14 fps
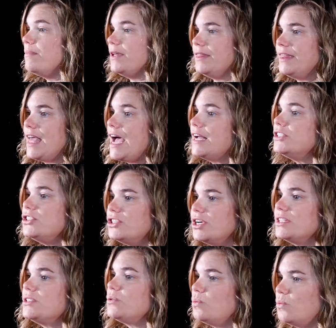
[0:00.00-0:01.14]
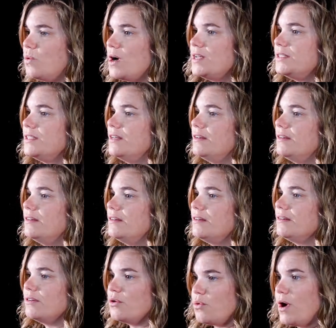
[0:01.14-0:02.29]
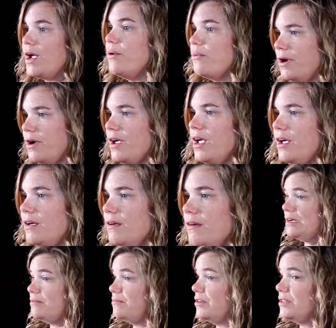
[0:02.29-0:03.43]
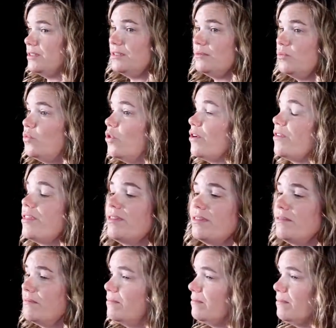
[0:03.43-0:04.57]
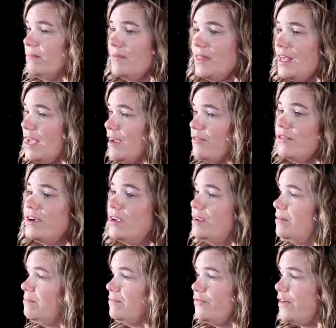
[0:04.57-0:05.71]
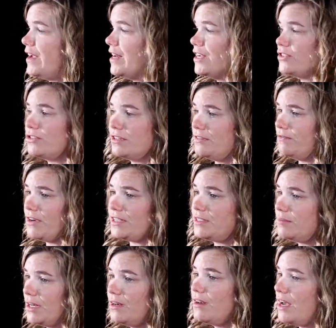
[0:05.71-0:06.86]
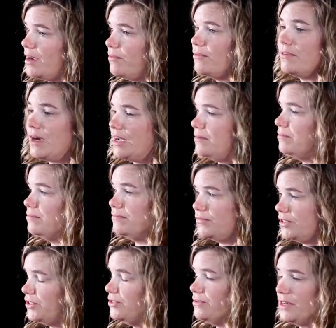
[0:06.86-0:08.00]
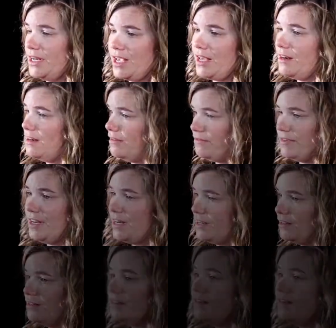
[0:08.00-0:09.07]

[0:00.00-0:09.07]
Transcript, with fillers: but that just wasn't quite working. It was worth every financial investment. I, I would do it again if needed.